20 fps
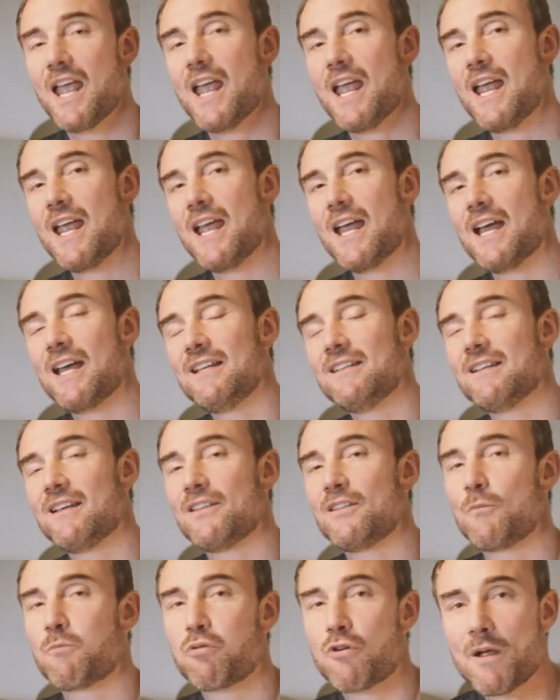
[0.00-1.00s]
And
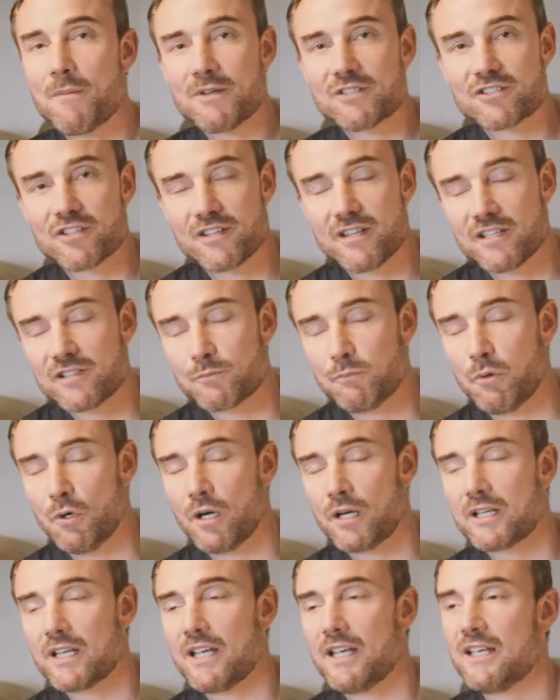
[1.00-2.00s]
the premise of this
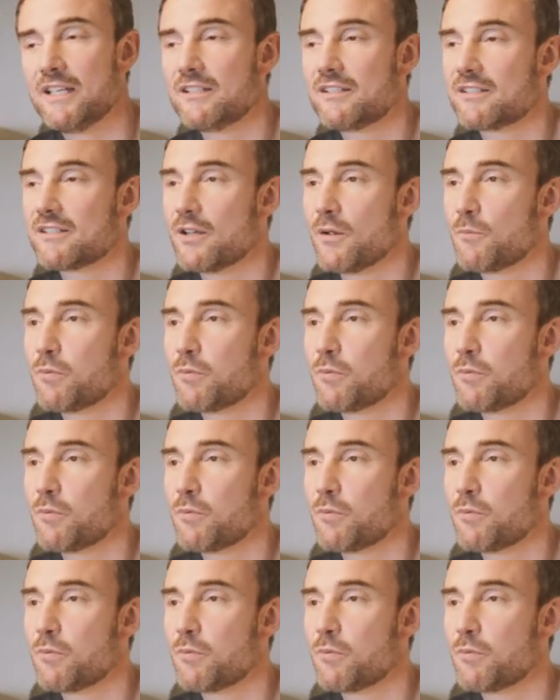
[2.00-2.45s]
book is